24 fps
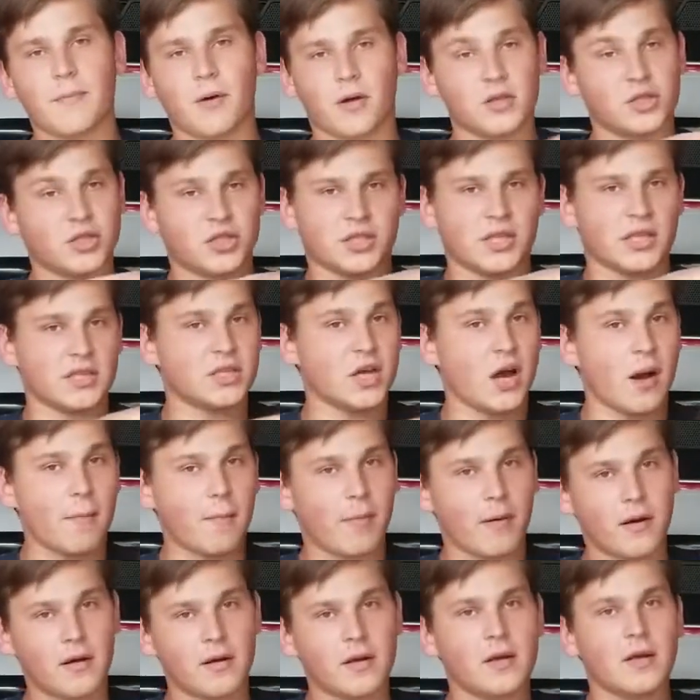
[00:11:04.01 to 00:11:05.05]
on just the top
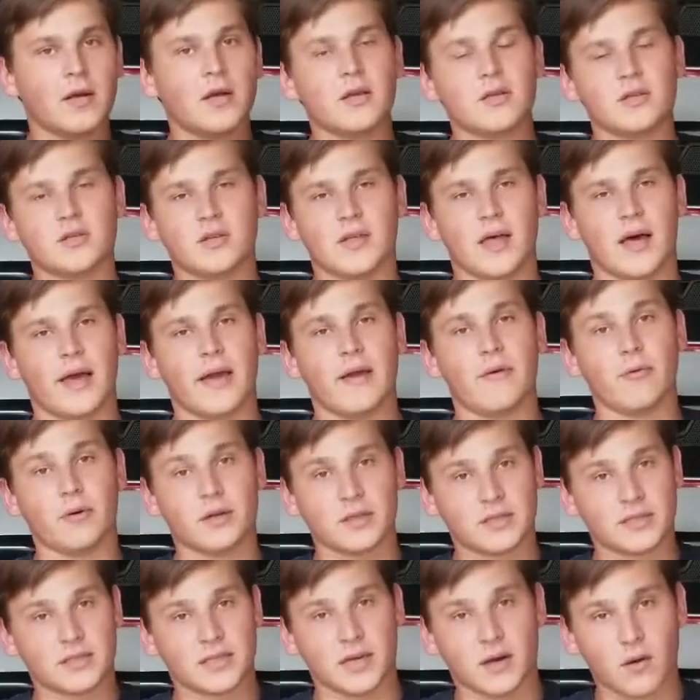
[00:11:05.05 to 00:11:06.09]
part so that it would
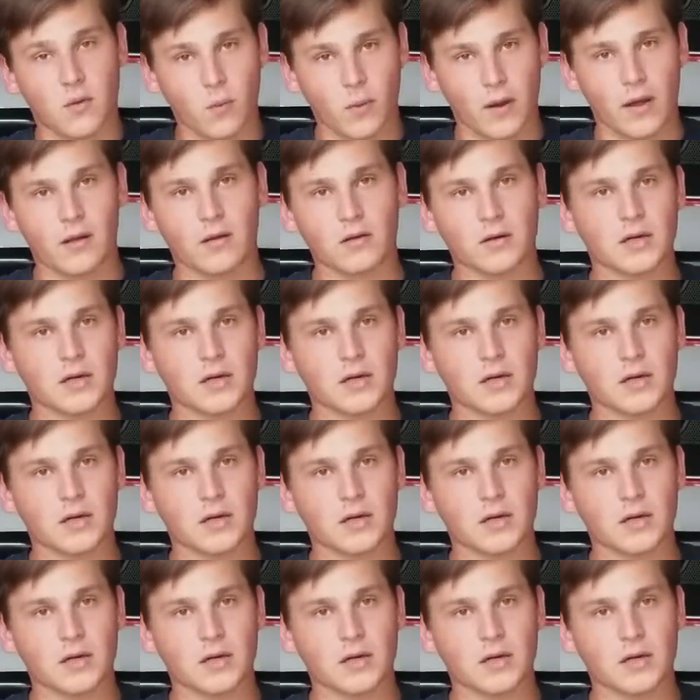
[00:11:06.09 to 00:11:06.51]
stick well,